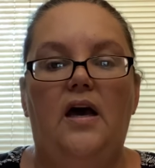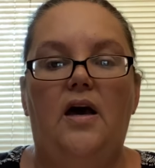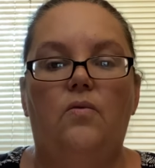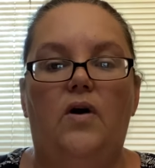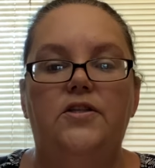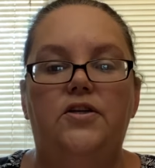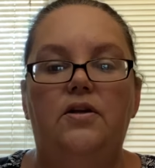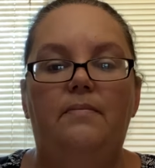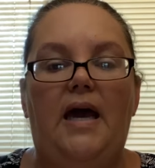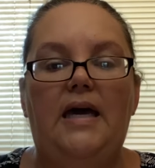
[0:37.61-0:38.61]
It wants you
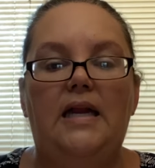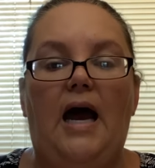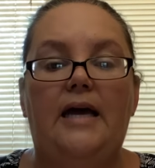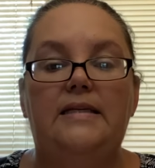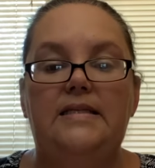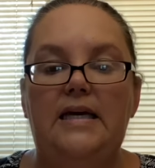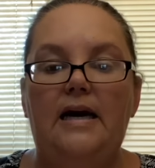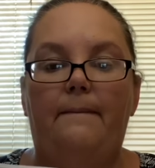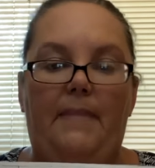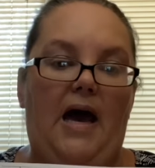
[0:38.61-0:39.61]
to make an
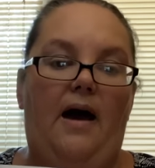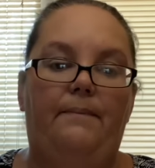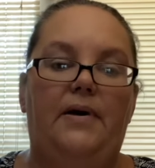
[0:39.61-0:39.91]
idea map.